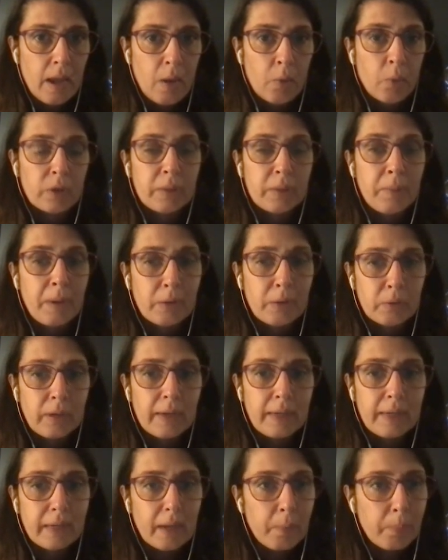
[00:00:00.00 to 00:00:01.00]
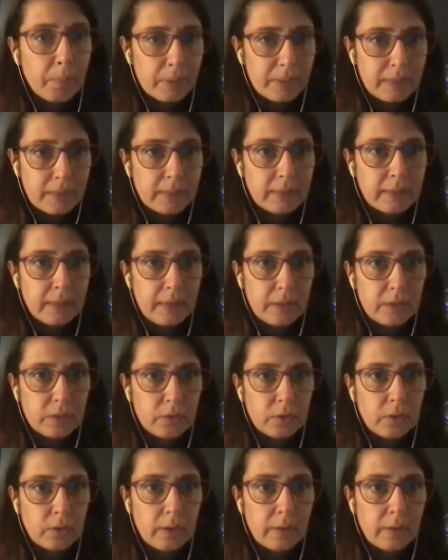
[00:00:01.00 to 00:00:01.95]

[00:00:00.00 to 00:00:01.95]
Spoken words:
What about clinical presentation?